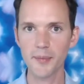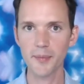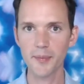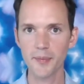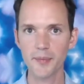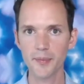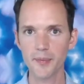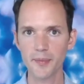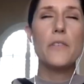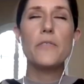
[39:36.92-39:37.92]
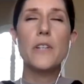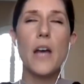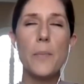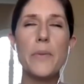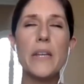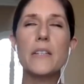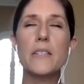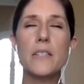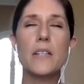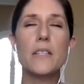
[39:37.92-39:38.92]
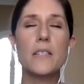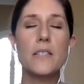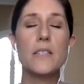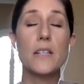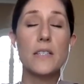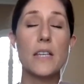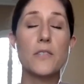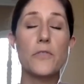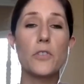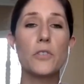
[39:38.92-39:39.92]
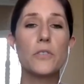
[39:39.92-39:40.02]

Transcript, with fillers: This fear of not being su- successful.